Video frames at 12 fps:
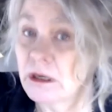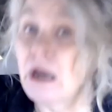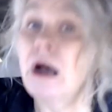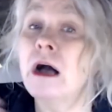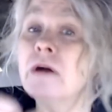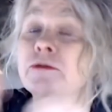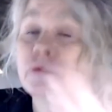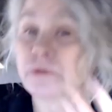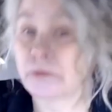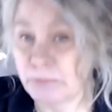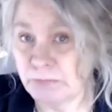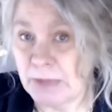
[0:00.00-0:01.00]
of
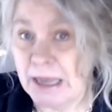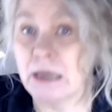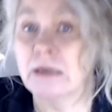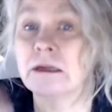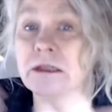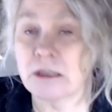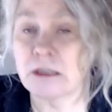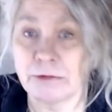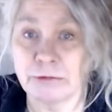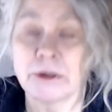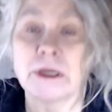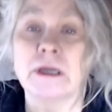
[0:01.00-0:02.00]
pain and
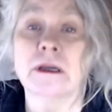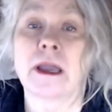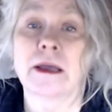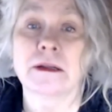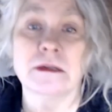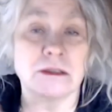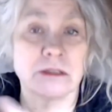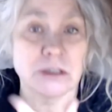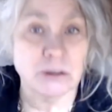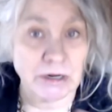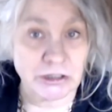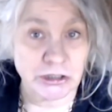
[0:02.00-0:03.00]
suffering and
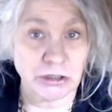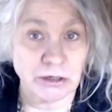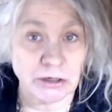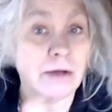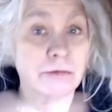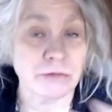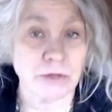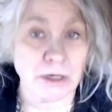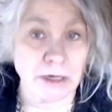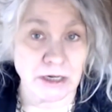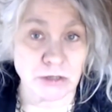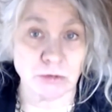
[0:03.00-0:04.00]
destruction of the
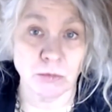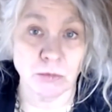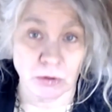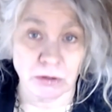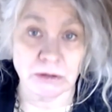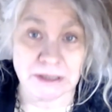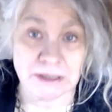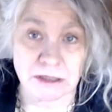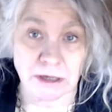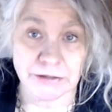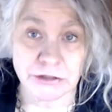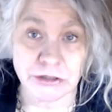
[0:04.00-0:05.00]
natural world as
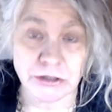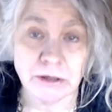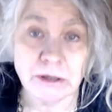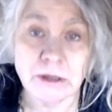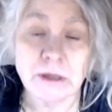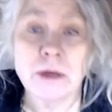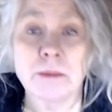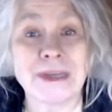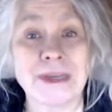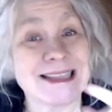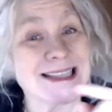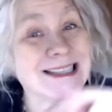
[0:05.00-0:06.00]
such,
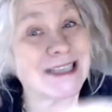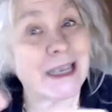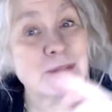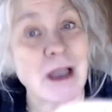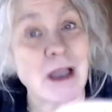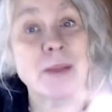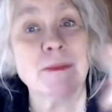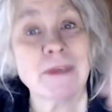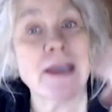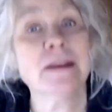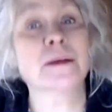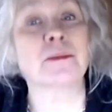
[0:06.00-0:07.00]
but at the same time
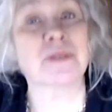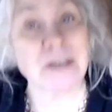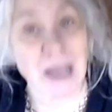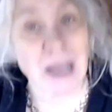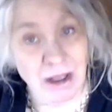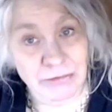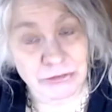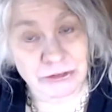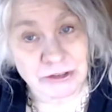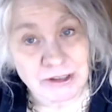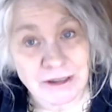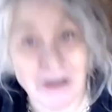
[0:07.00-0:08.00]
they themselves
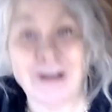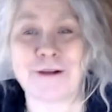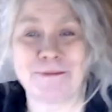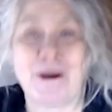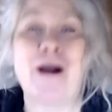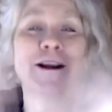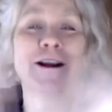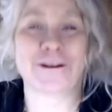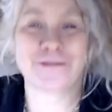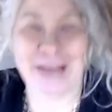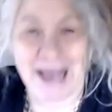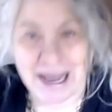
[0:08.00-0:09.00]
are part
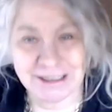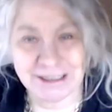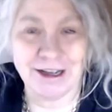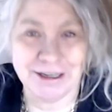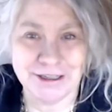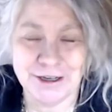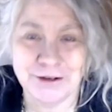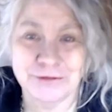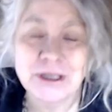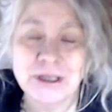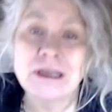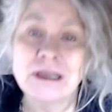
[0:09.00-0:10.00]
of that kind of
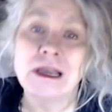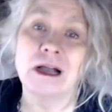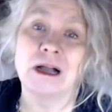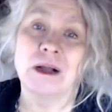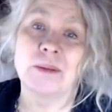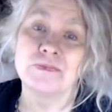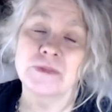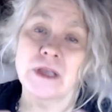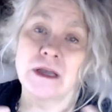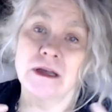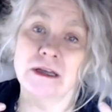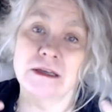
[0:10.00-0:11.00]
I
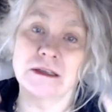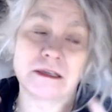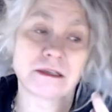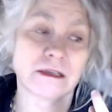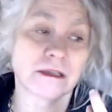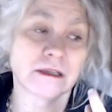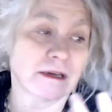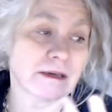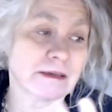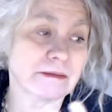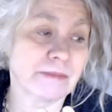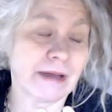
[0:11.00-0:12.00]

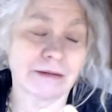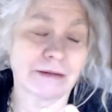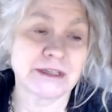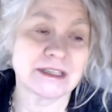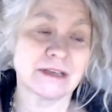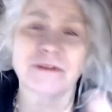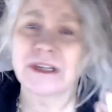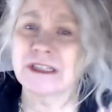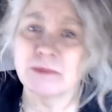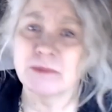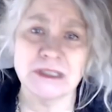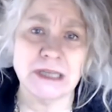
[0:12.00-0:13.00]
don't want to say
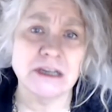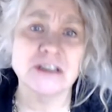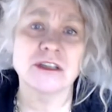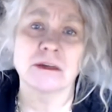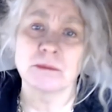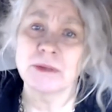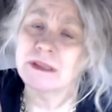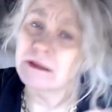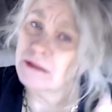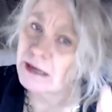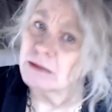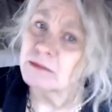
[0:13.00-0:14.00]
victimization, but that
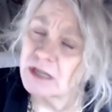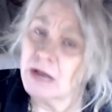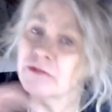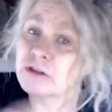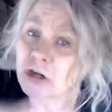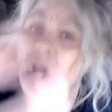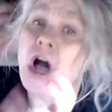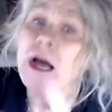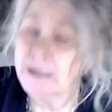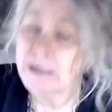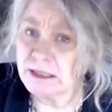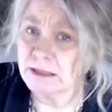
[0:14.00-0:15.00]
they themselves are caught
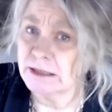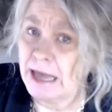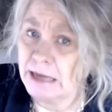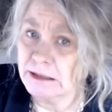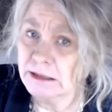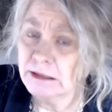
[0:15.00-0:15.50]
into that.